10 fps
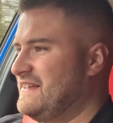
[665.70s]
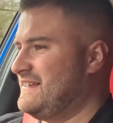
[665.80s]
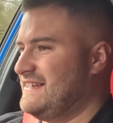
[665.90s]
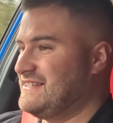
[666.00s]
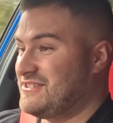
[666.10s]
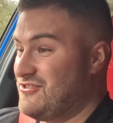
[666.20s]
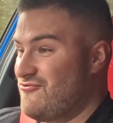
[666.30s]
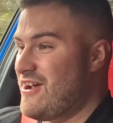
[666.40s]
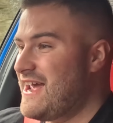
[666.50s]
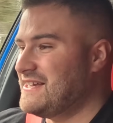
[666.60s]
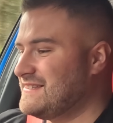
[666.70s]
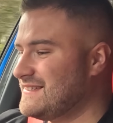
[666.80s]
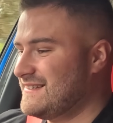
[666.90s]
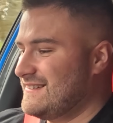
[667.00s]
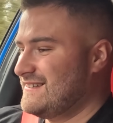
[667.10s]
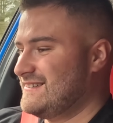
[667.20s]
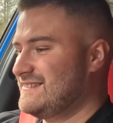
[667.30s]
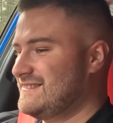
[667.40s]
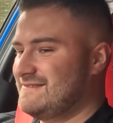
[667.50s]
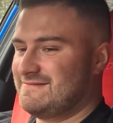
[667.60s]
It's great.
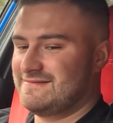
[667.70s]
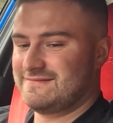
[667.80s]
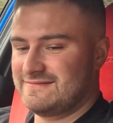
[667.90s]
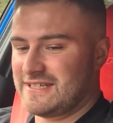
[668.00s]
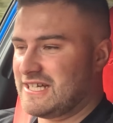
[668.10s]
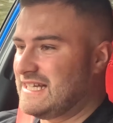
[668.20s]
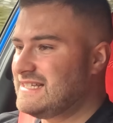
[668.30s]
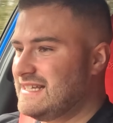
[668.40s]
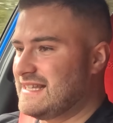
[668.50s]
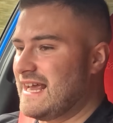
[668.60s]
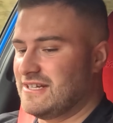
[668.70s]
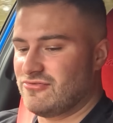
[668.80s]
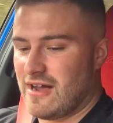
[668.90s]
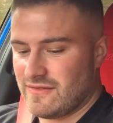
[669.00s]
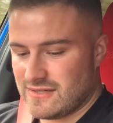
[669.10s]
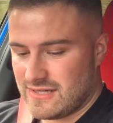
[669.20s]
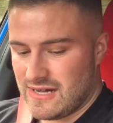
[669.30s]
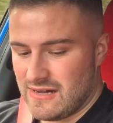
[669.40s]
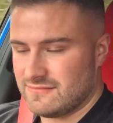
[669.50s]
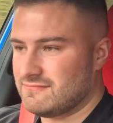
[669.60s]
I could easily daily drive this
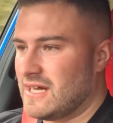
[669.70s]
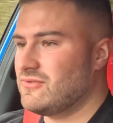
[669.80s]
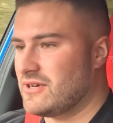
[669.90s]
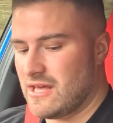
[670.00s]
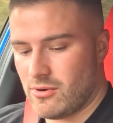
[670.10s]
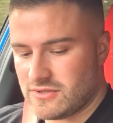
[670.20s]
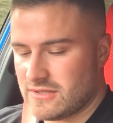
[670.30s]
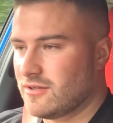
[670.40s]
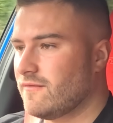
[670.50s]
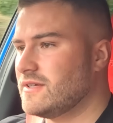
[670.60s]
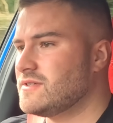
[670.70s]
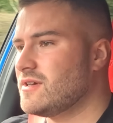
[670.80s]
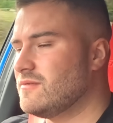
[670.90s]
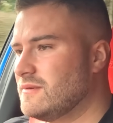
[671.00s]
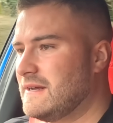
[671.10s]
car. Manual gearbox is lovely too.